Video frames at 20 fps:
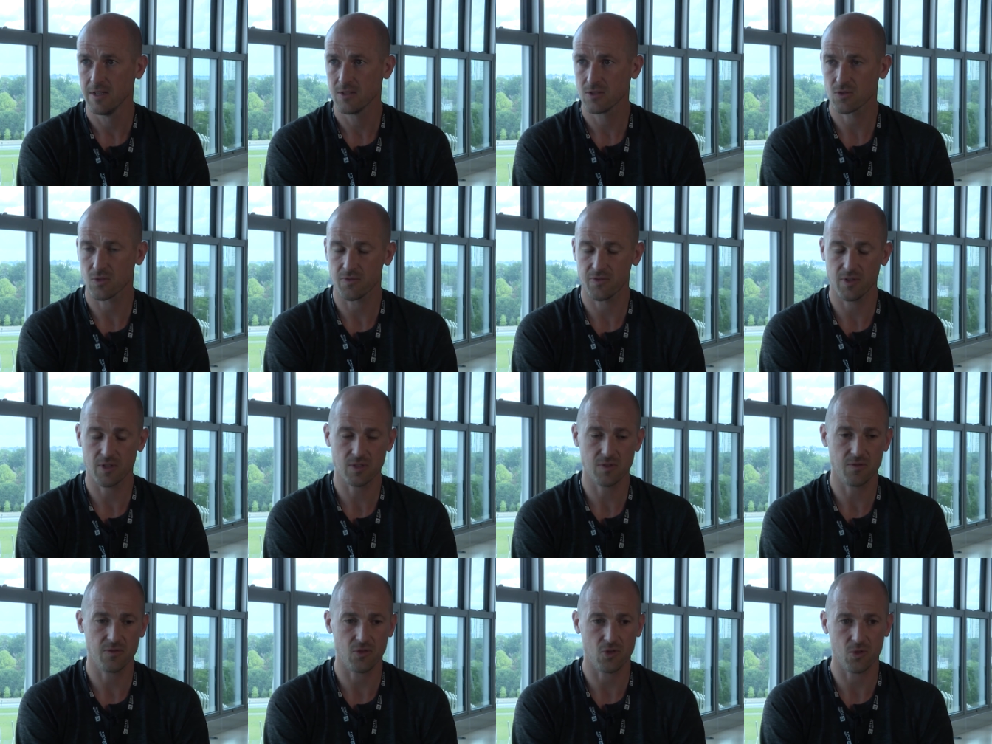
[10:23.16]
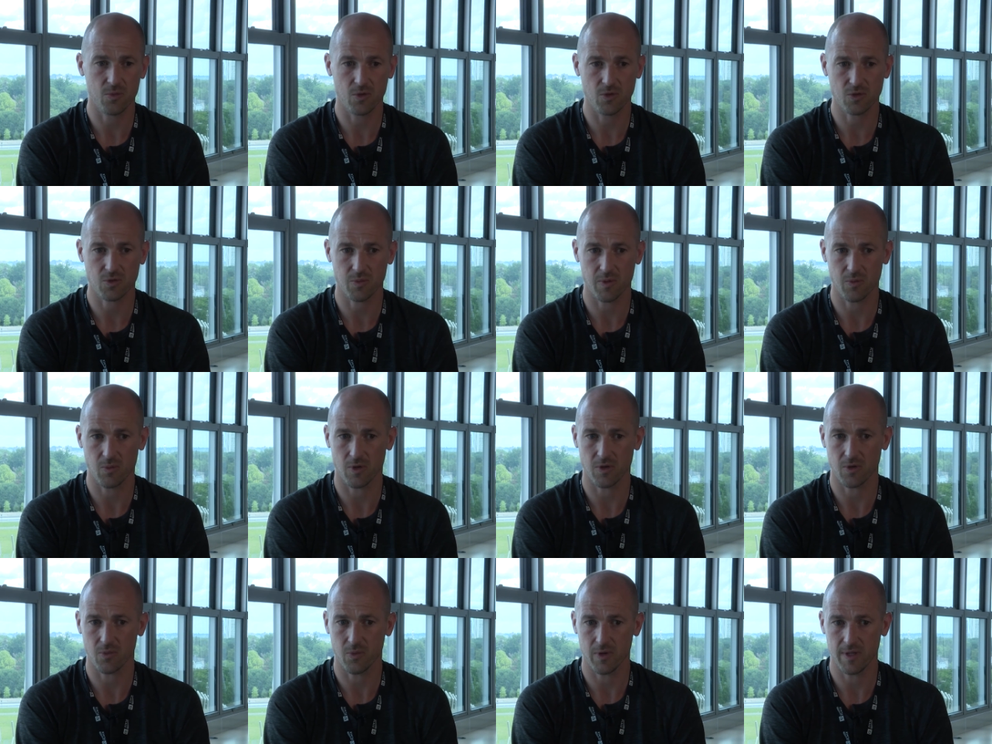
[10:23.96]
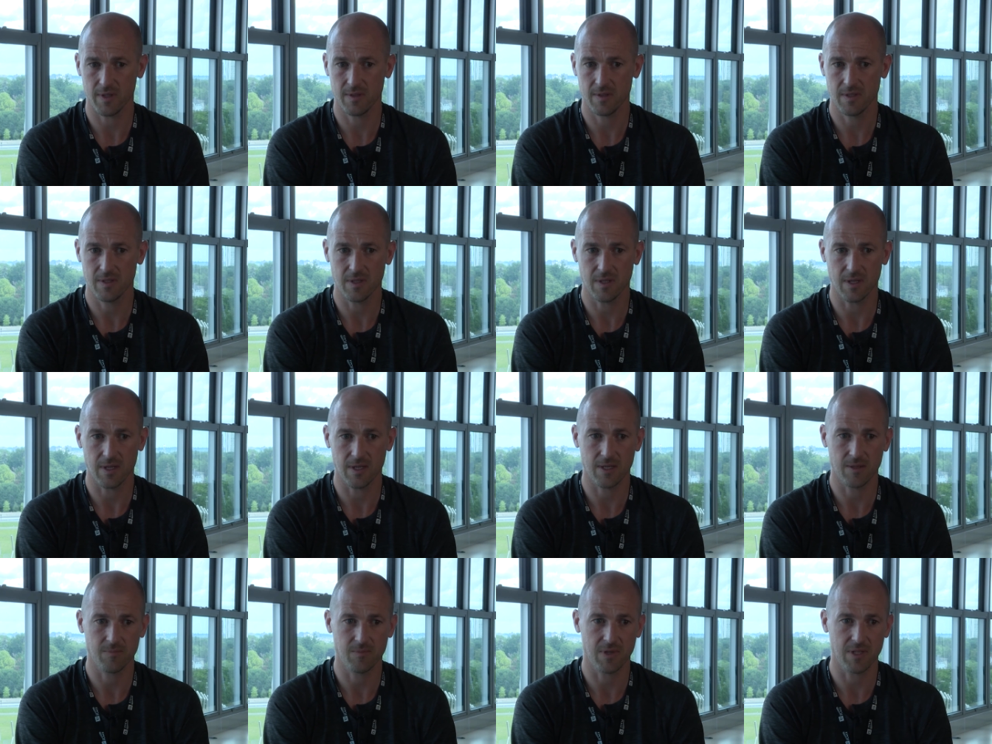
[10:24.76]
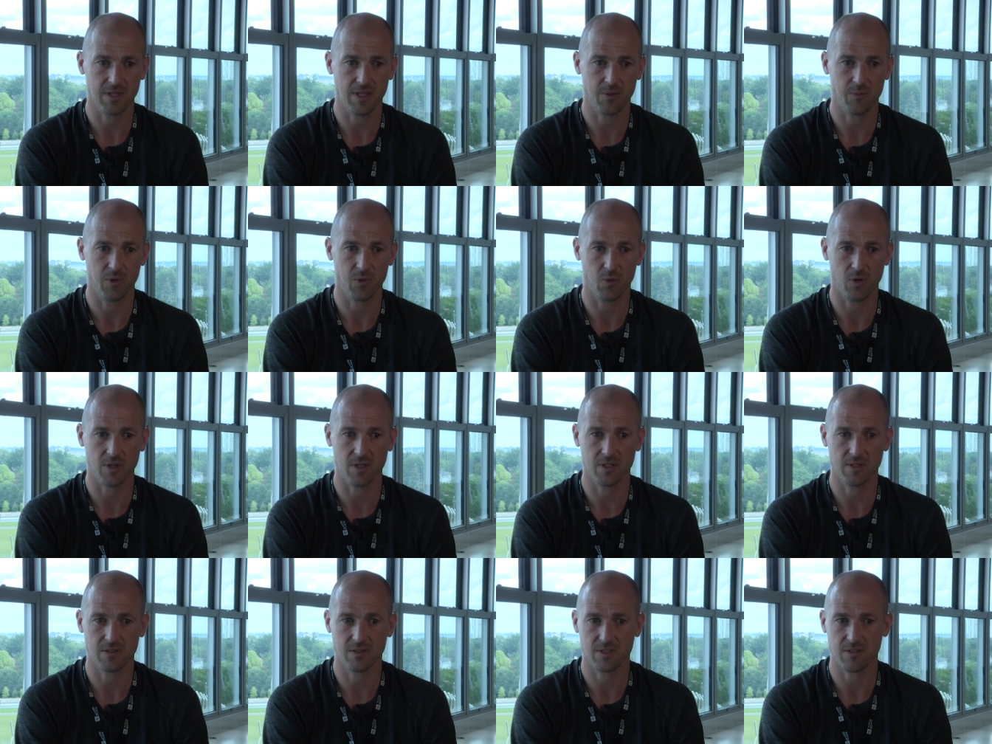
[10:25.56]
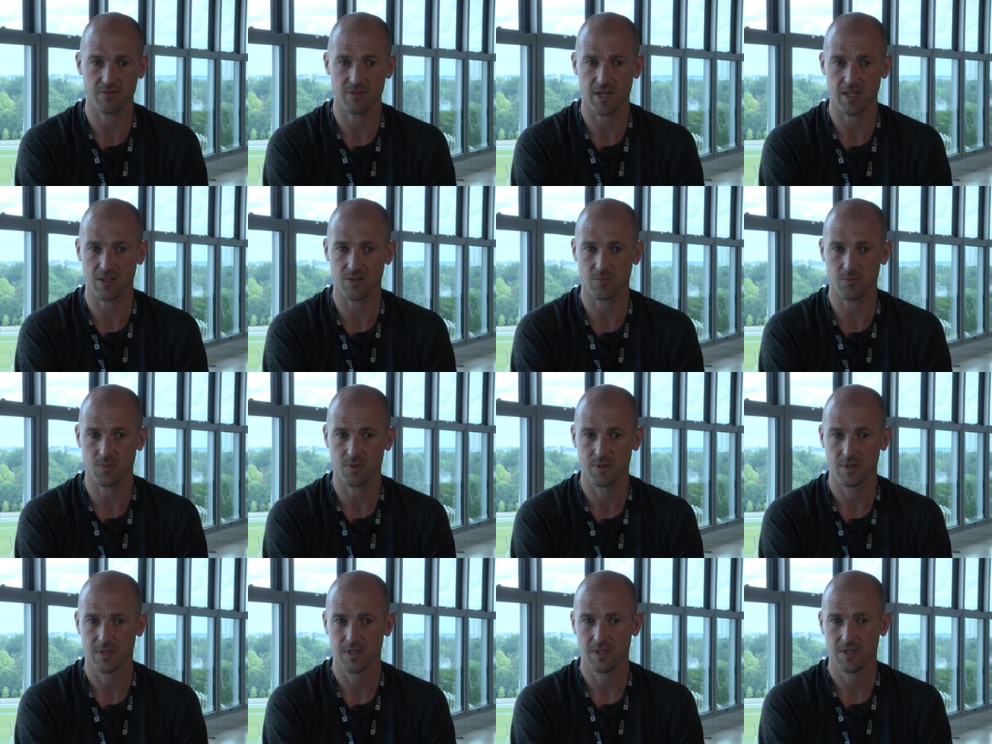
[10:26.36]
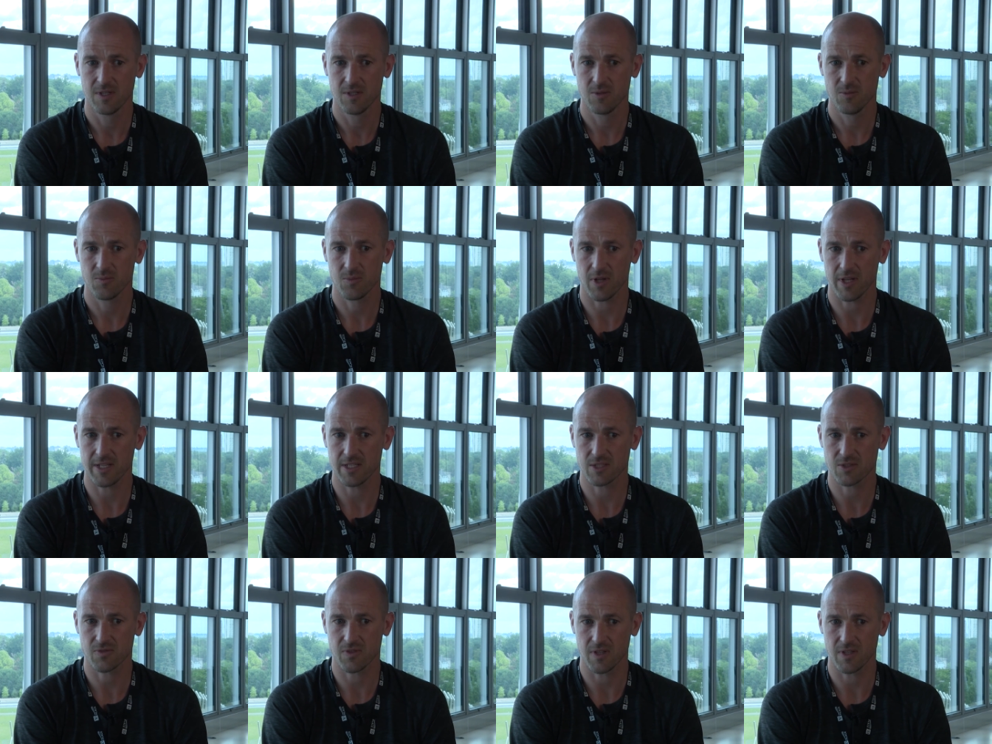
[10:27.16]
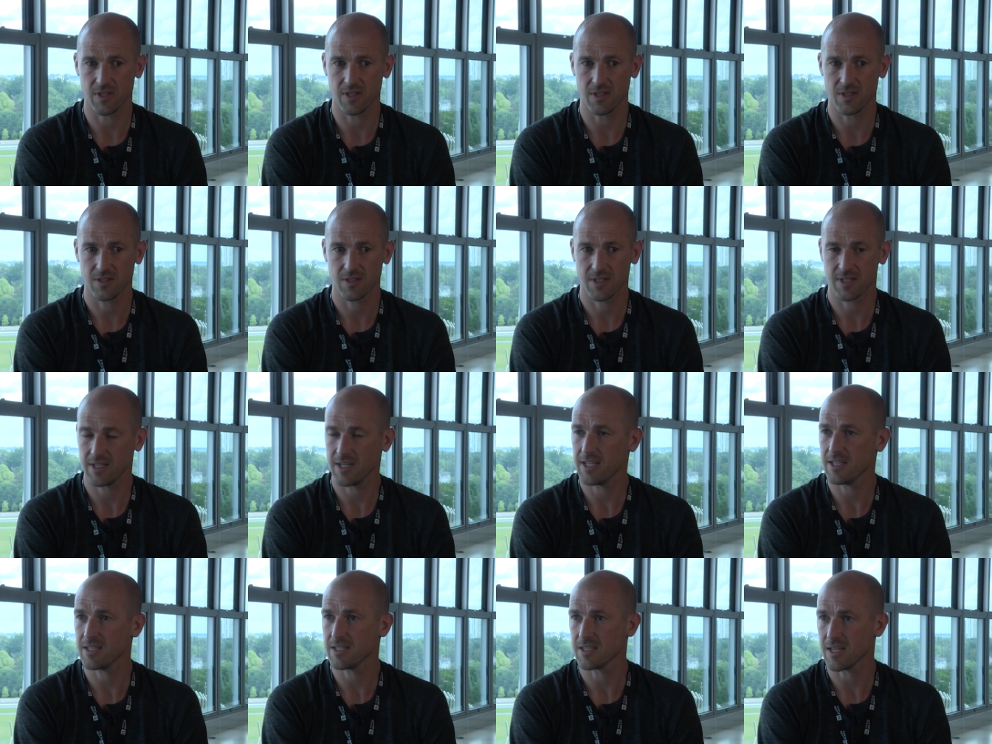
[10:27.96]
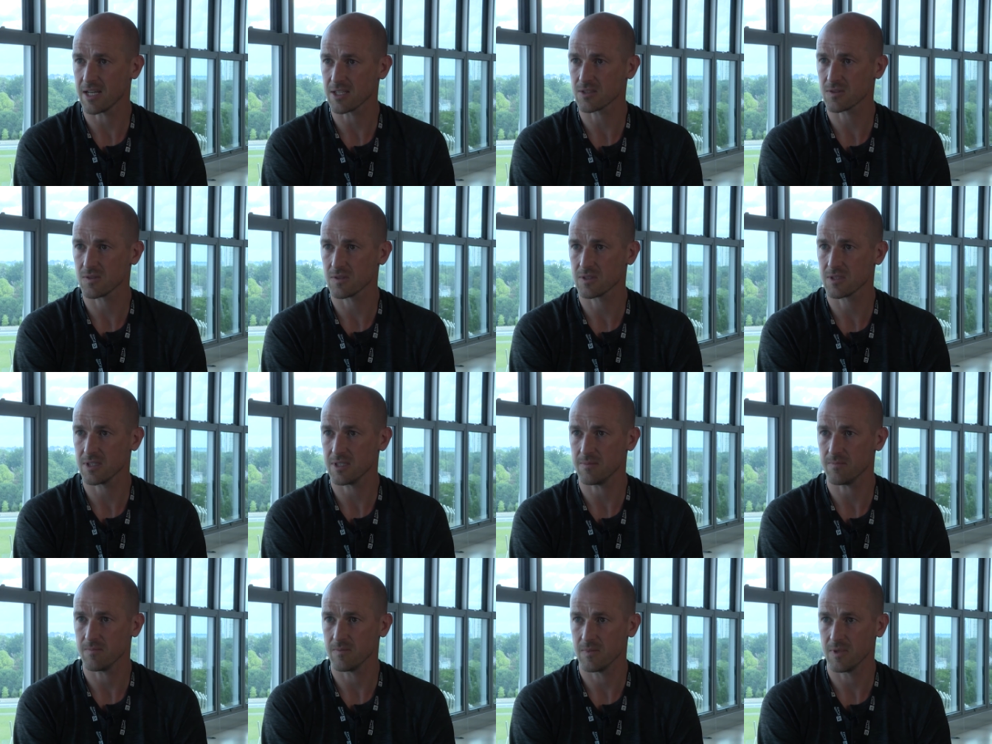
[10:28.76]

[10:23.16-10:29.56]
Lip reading: So first and foremost, we want to win, and then we want to develop players for the Canadian national team.